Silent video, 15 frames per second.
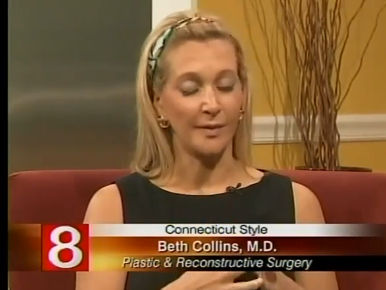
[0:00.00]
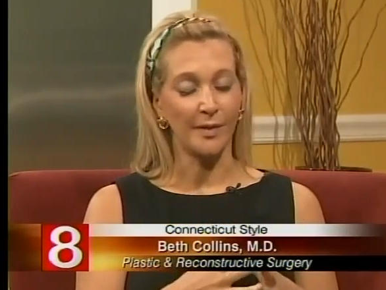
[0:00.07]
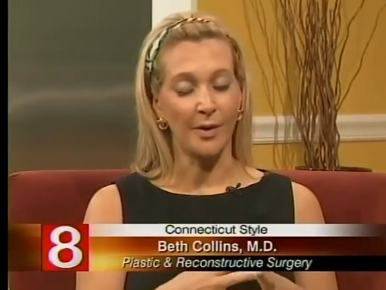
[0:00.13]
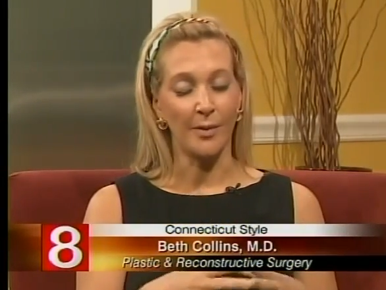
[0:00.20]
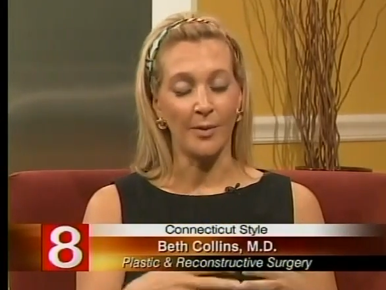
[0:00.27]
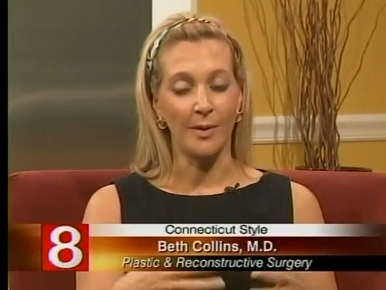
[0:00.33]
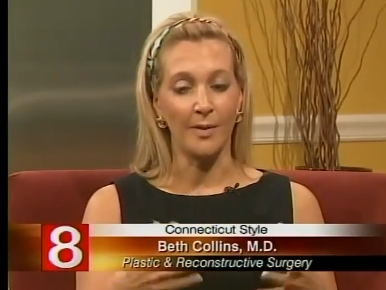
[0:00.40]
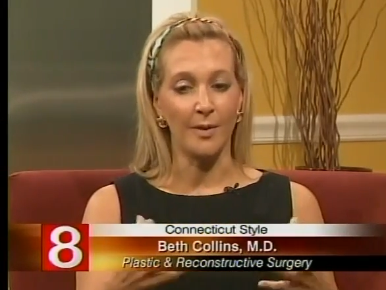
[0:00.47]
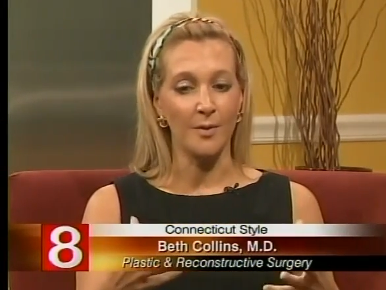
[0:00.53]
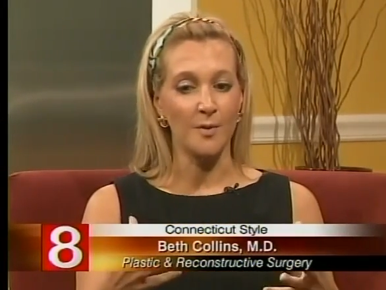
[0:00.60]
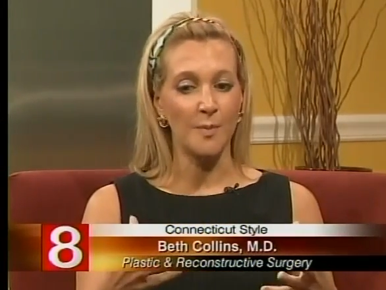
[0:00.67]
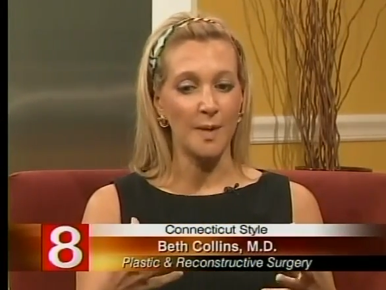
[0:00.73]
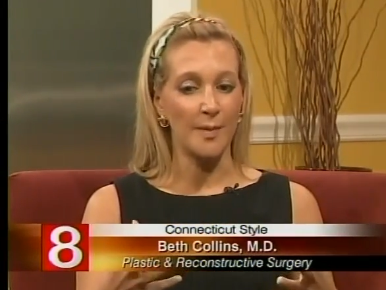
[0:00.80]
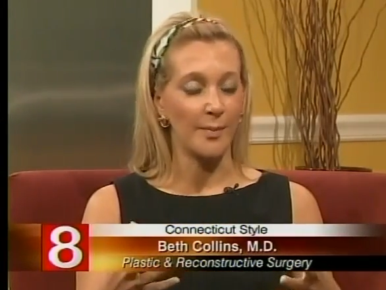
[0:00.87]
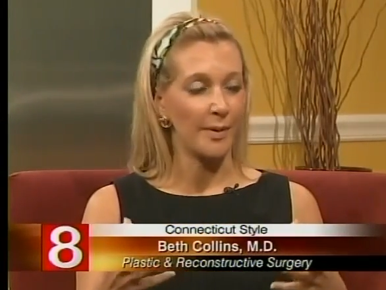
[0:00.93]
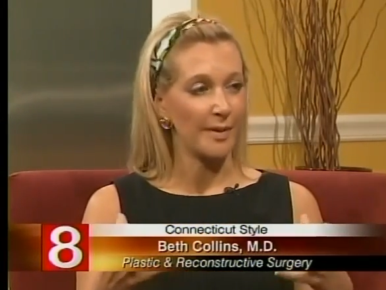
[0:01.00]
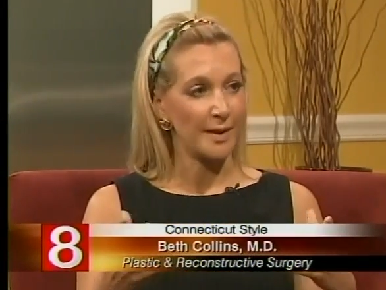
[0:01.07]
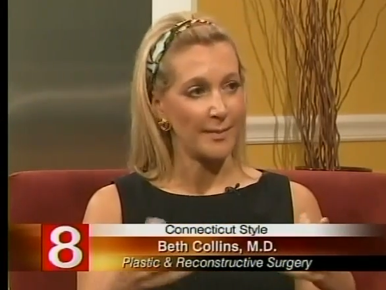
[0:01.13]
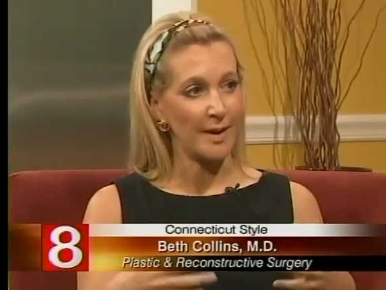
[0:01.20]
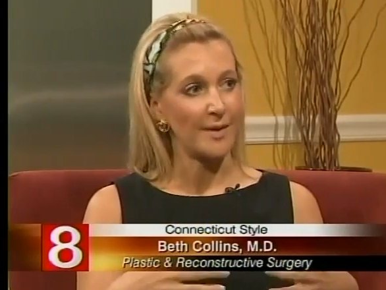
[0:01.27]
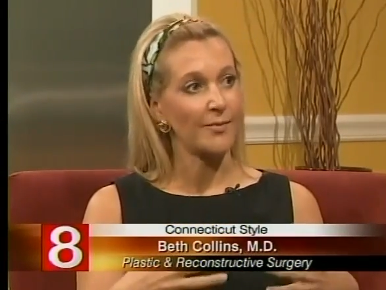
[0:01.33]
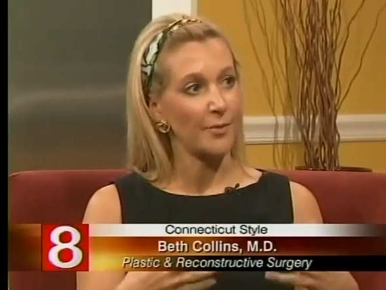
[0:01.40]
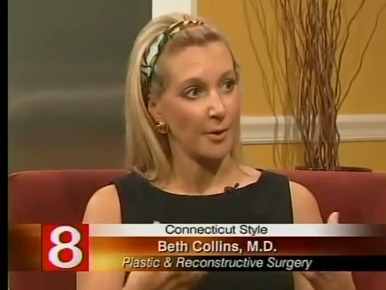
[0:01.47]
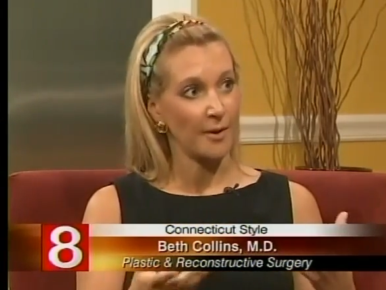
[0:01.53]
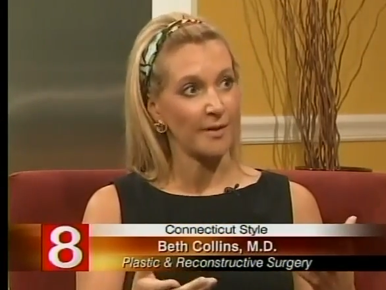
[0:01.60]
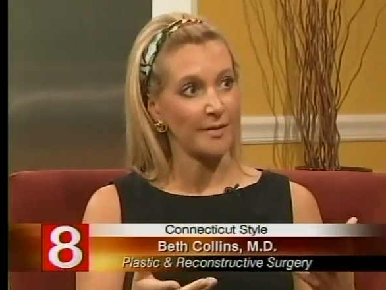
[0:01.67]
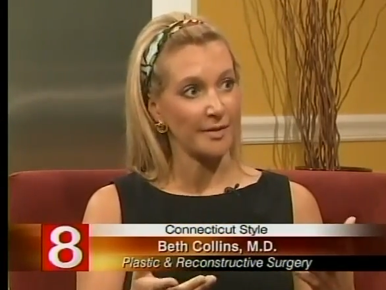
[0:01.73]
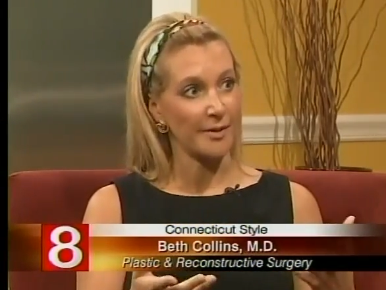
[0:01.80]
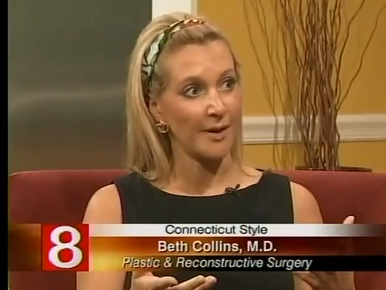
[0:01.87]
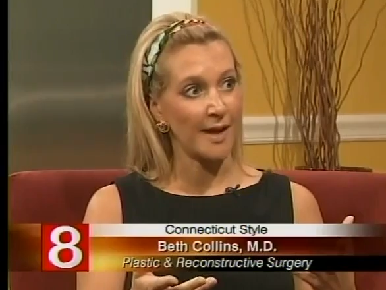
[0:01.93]
So in those people, they may
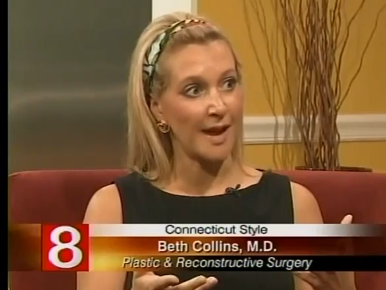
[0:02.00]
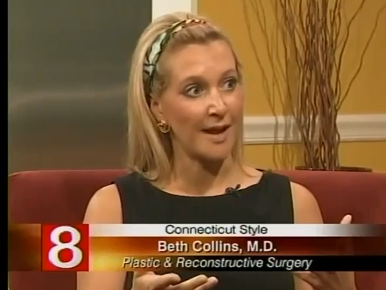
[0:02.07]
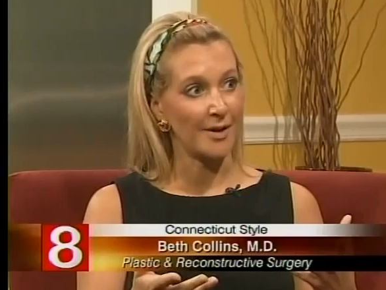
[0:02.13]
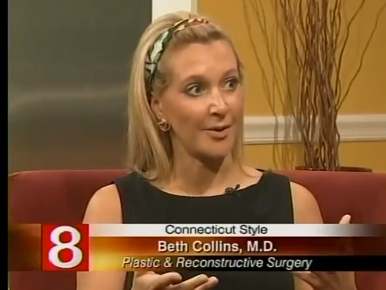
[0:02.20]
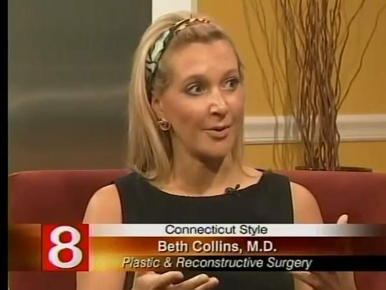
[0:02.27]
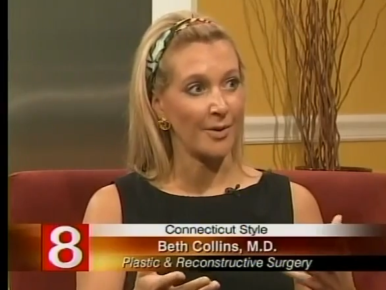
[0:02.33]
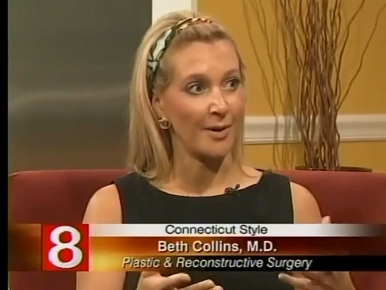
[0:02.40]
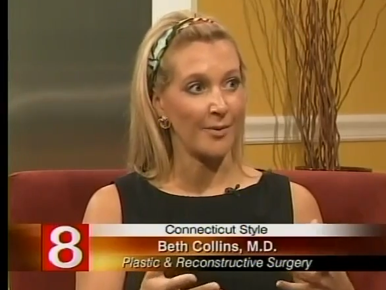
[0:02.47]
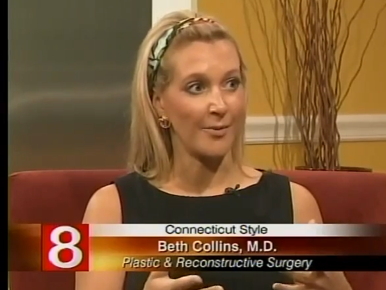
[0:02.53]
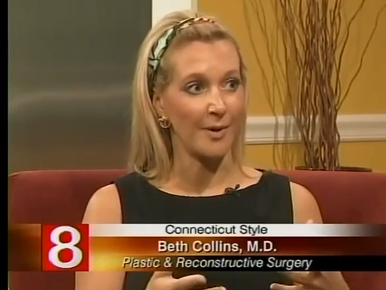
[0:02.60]
fall into a category